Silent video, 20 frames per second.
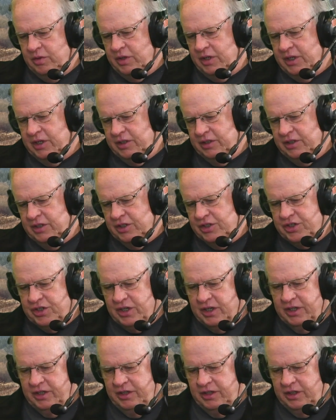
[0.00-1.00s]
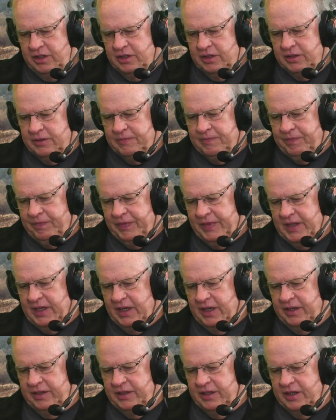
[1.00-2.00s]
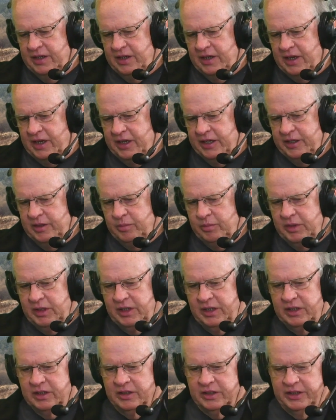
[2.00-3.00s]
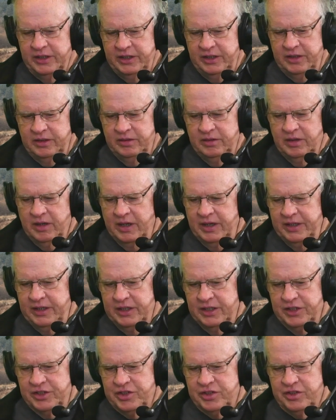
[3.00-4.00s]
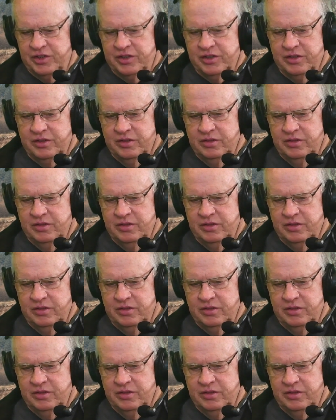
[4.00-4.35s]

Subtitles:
had this idea, and then I immediately, I guess,